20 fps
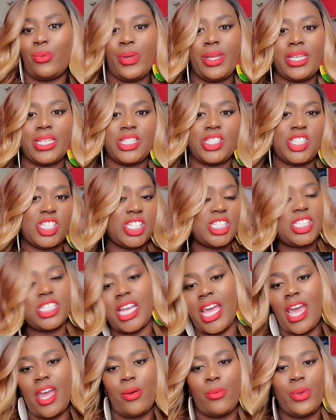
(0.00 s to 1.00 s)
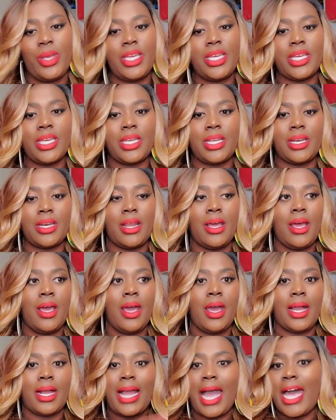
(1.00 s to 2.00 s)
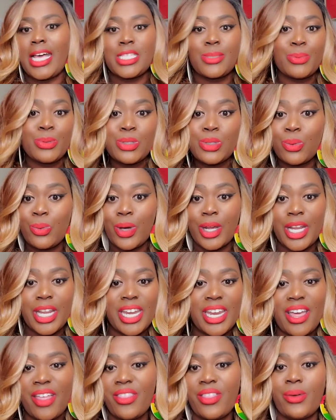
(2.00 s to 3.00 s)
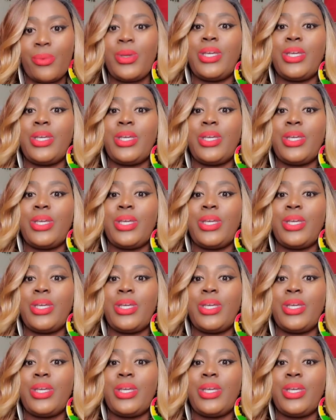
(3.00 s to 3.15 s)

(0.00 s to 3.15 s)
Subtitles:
We can chit chat. We can gospel to one another.